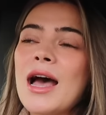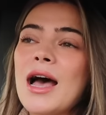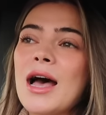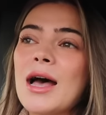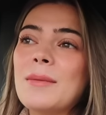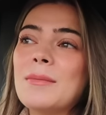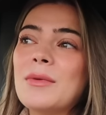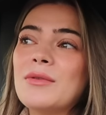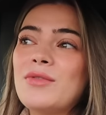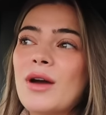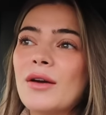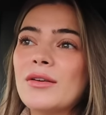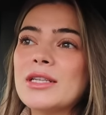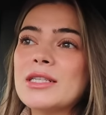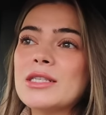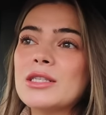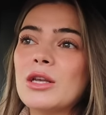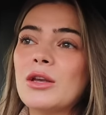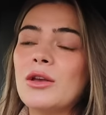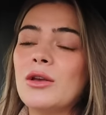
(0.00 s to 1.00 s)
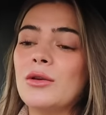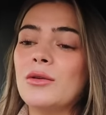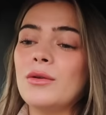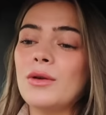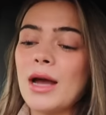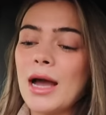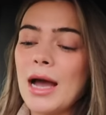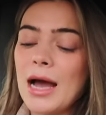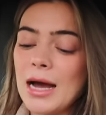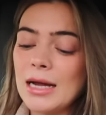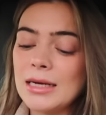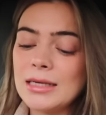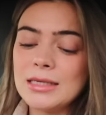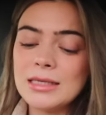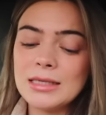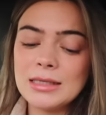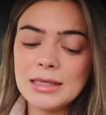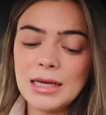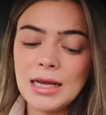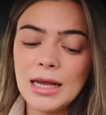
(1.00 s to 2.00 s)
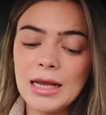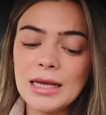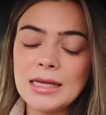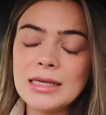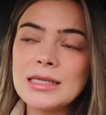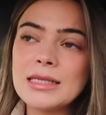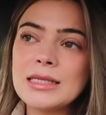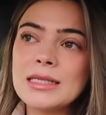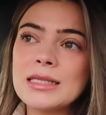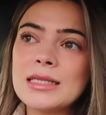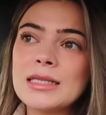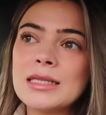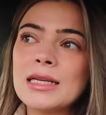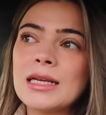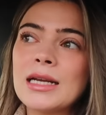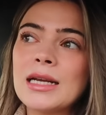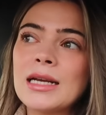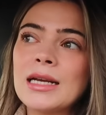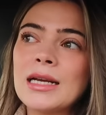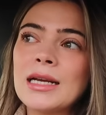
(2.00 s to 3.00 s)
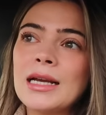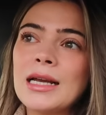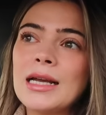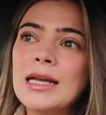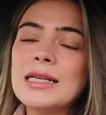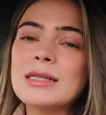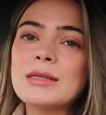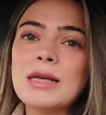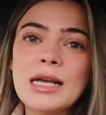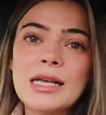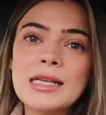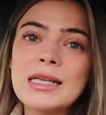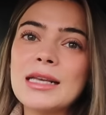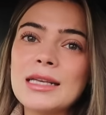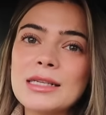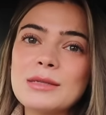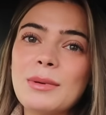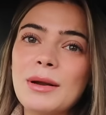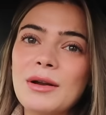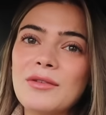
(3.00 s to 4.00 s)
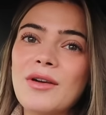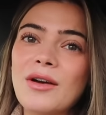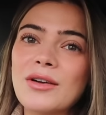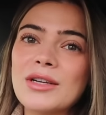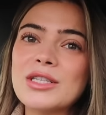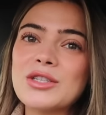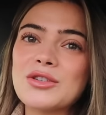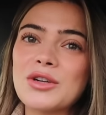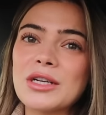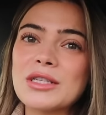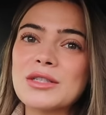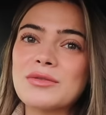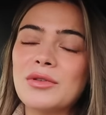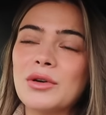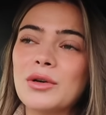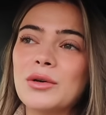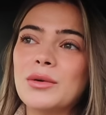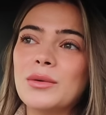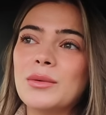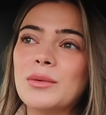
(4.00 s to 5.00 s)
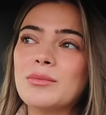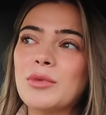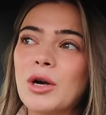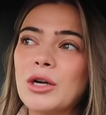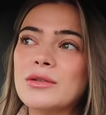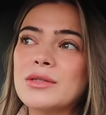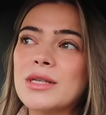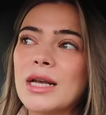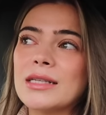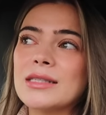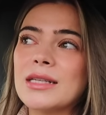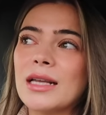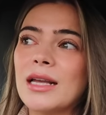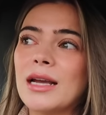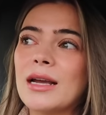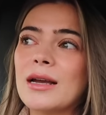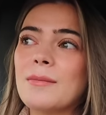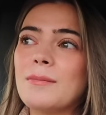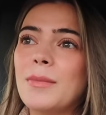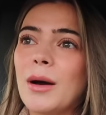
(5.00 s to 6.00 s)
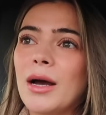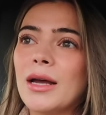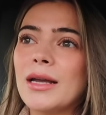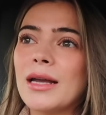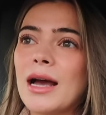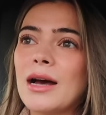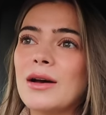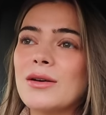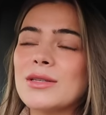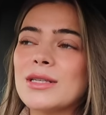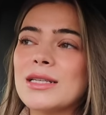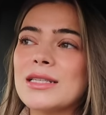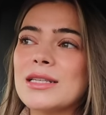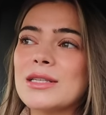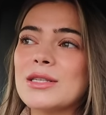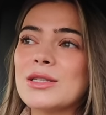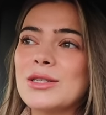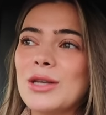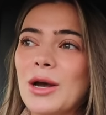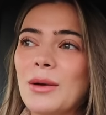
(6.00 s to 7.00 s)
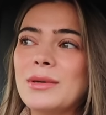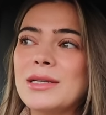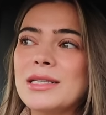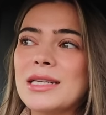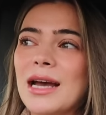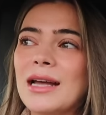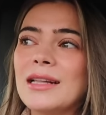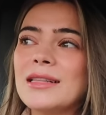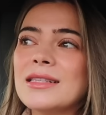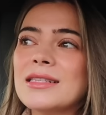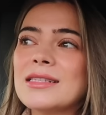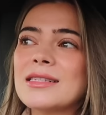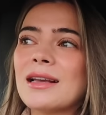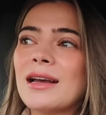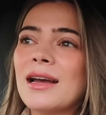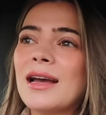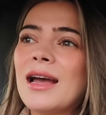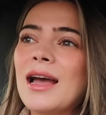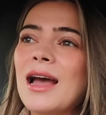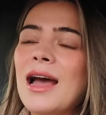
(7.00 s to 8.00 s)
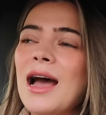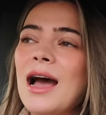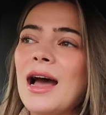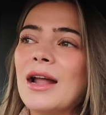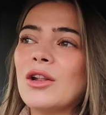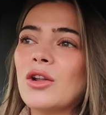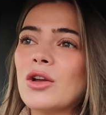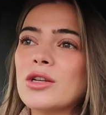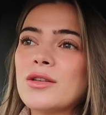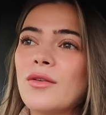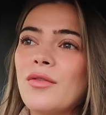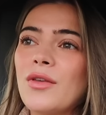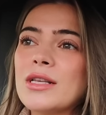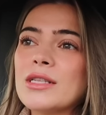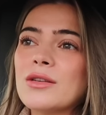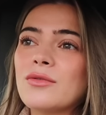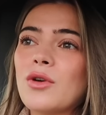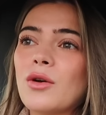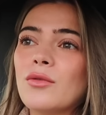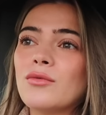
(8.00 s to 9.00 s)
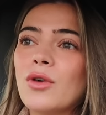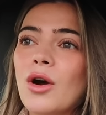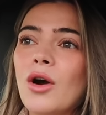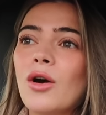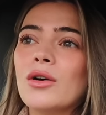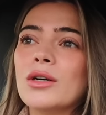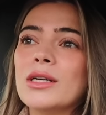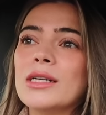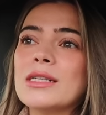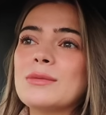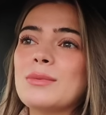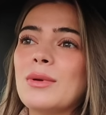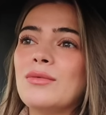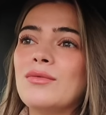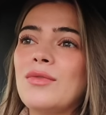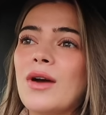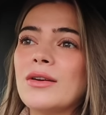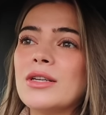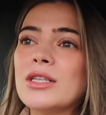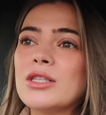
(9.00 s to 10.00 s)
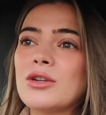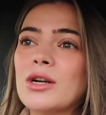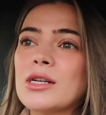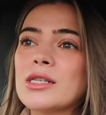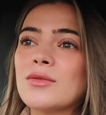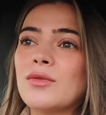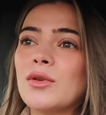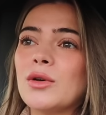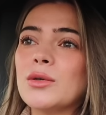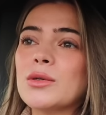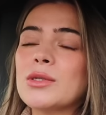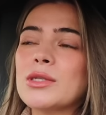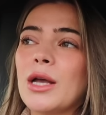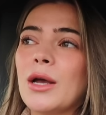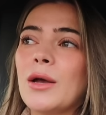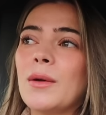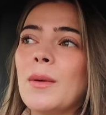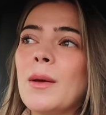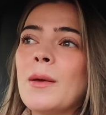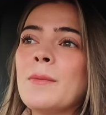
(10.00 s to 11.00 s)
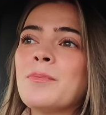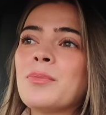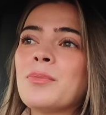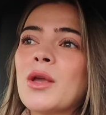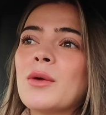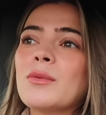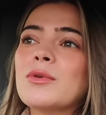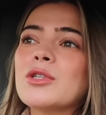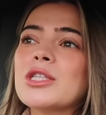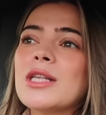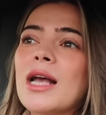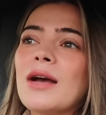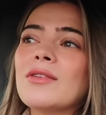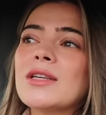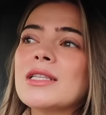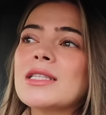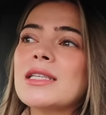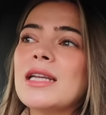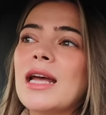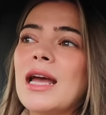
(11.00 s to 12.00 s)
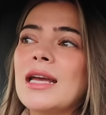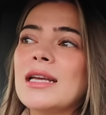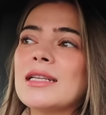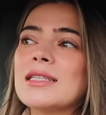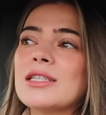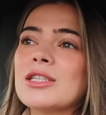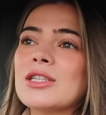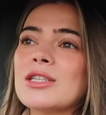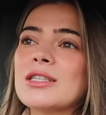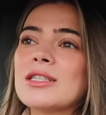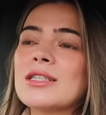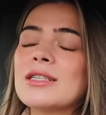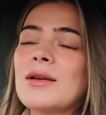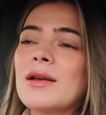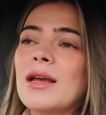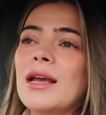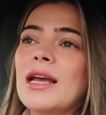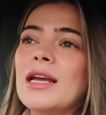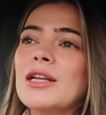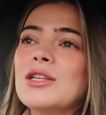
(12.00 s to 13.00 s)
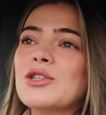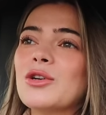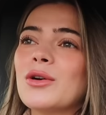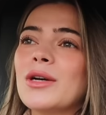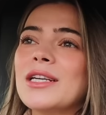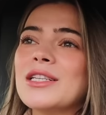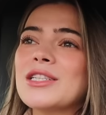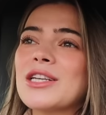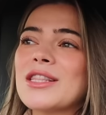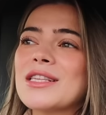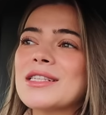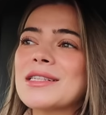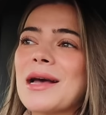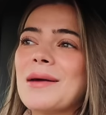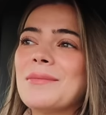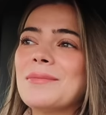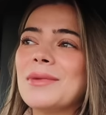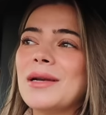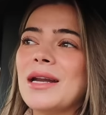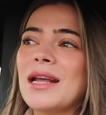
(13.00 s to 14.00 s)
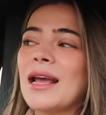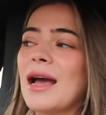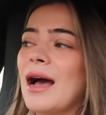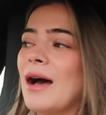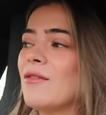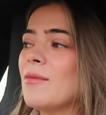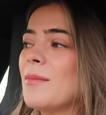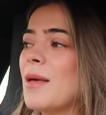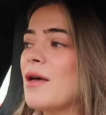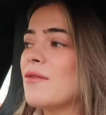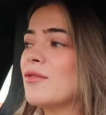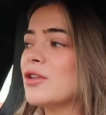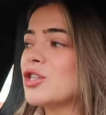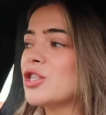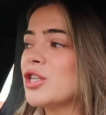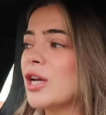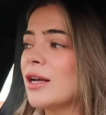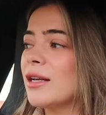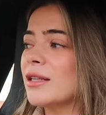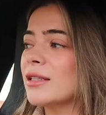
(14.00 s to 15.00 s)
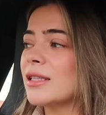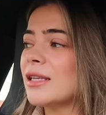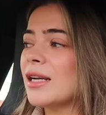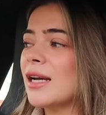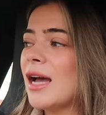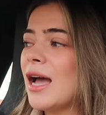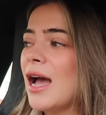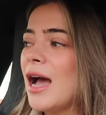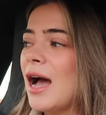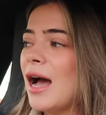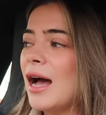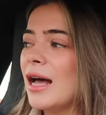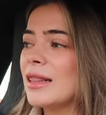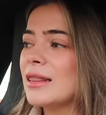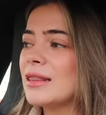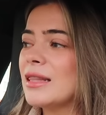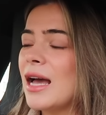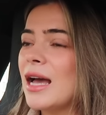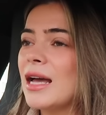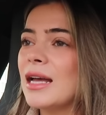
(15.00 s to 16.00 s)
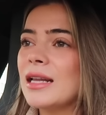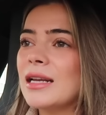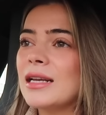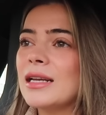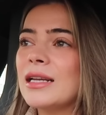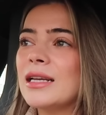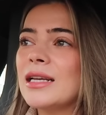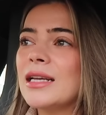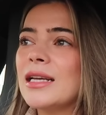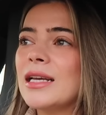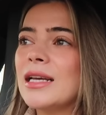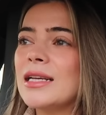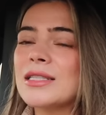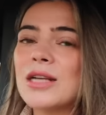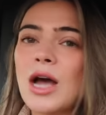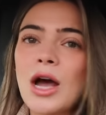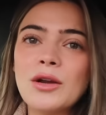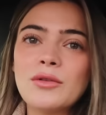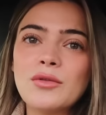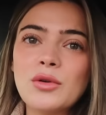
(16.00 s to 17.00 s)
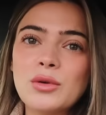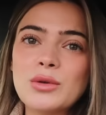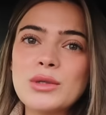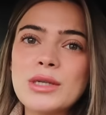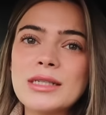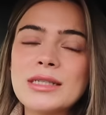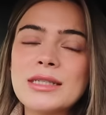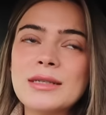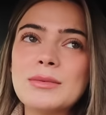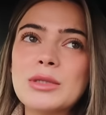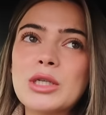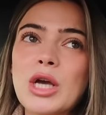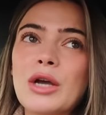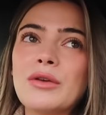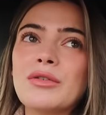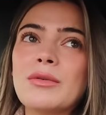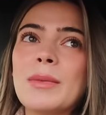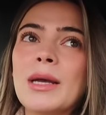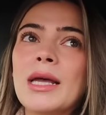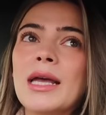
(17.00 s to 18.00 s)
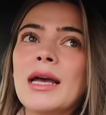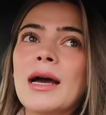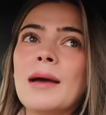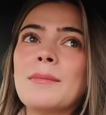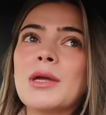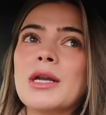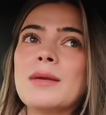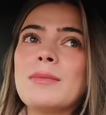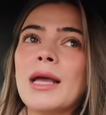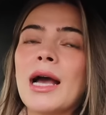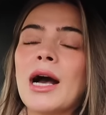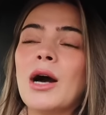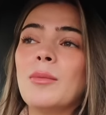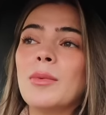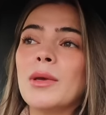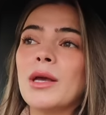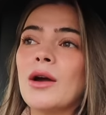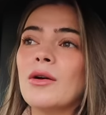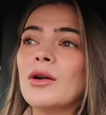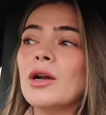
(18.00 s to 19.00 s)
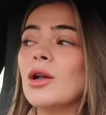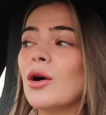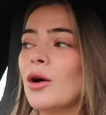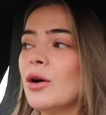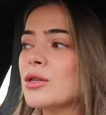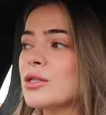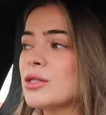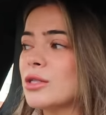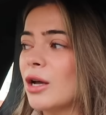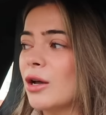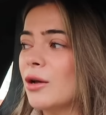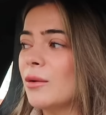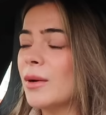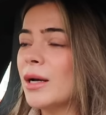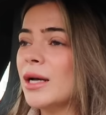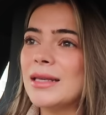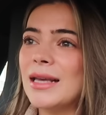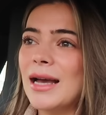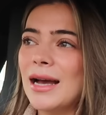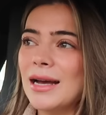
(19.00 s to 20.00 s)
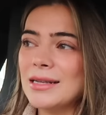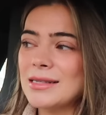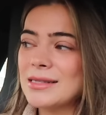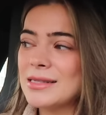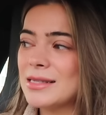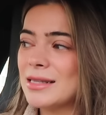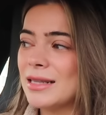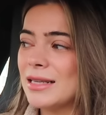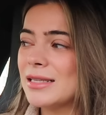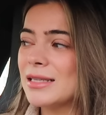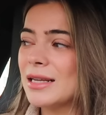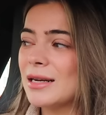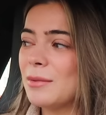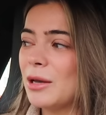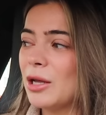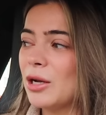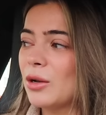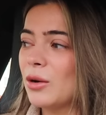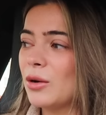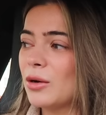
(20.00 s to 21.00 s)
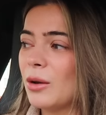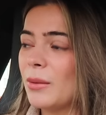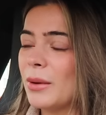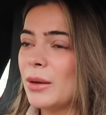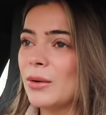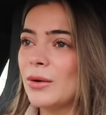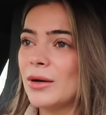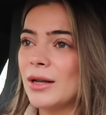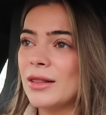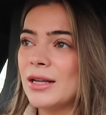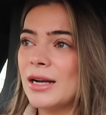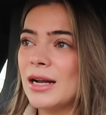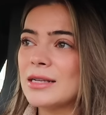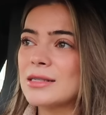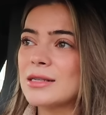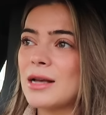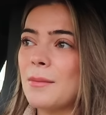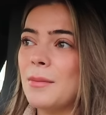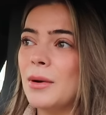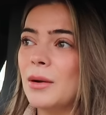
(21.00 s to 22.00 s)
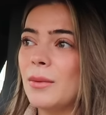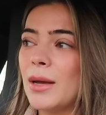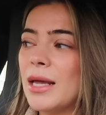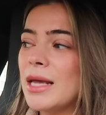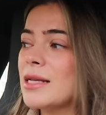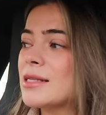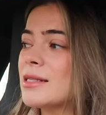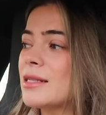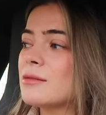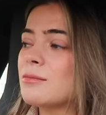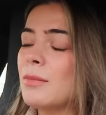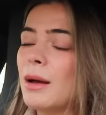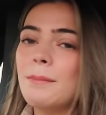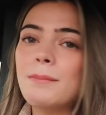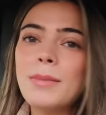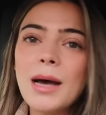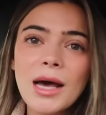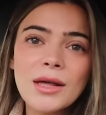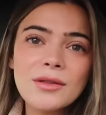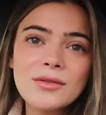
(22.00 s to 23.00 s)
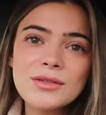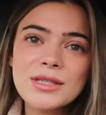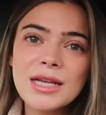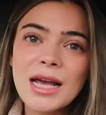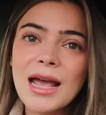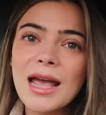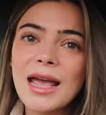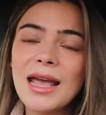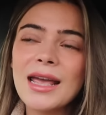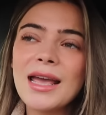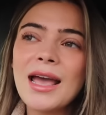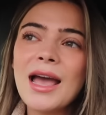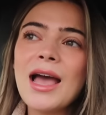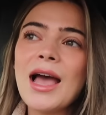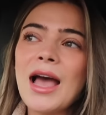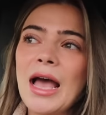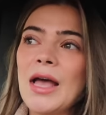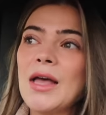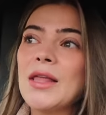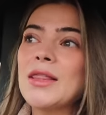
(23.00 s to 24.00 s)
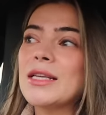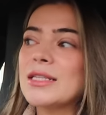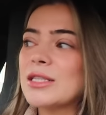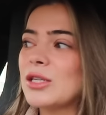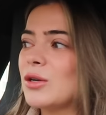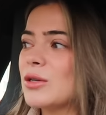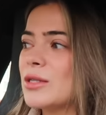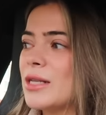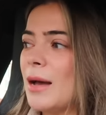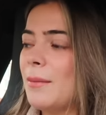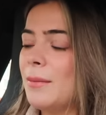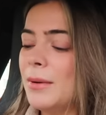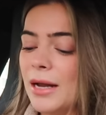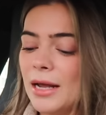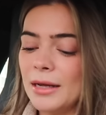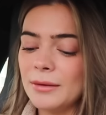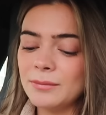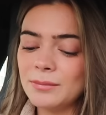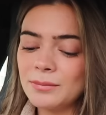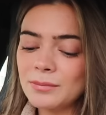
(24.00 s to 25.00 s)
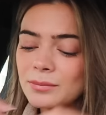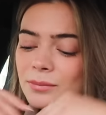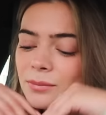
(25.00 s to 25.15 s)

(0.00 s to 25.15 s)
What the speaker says: very soon, and it has been a very stressful process. I think buying houses is so intense and lots of things have gone wrong and it's been very stressful. So we're just having today to just enjoy each other's company, have a bit of a chill, and then it's kind of all systems go from here. I'm going to be helping her a lot. So yes, there's going to be a lot going on in the next couple of weeks. It's my birthday. There's lots happening.